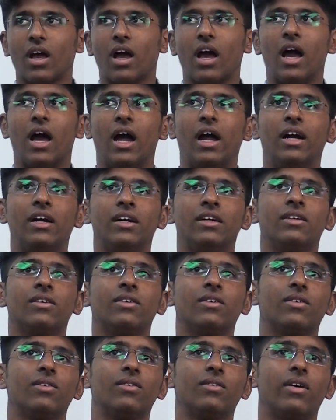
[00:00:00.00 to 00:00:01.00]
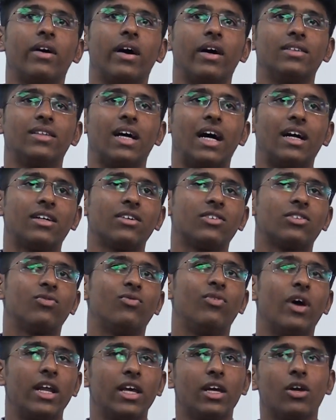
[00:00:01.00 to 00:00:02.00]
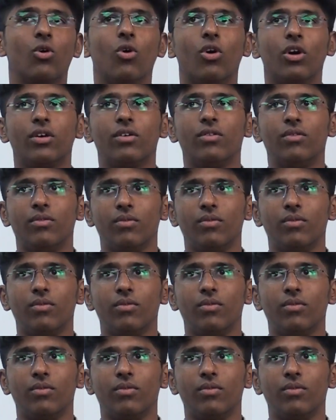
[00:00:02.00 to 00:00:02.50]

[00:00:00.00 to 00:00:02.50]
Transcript: And that is very good